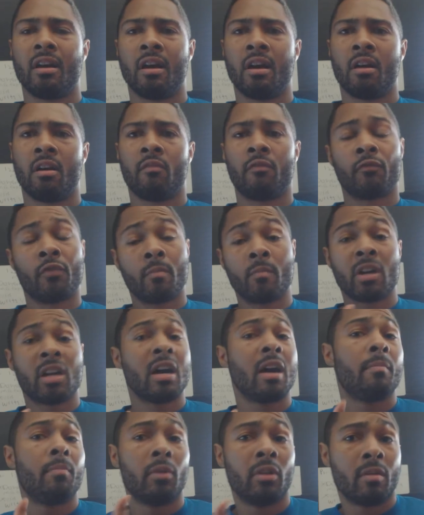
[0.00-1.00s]
uh, from a
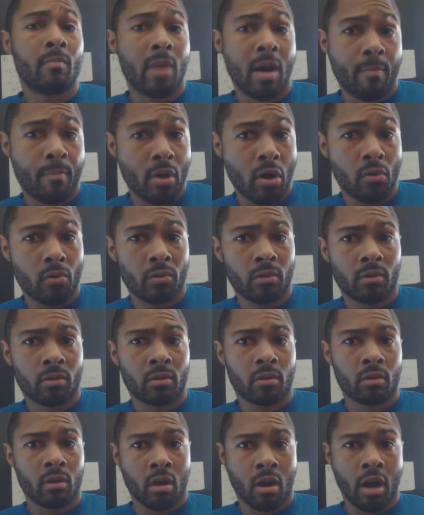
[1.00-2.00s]
couple of my
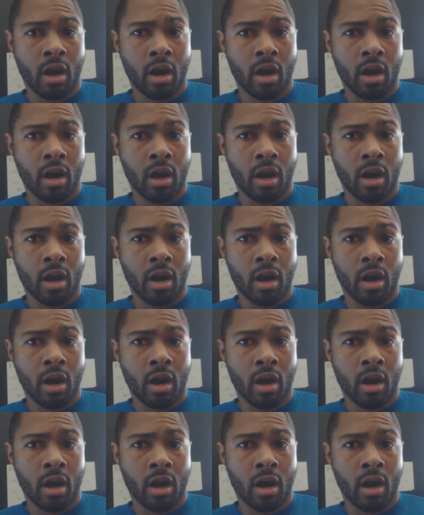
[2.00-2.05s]
posts.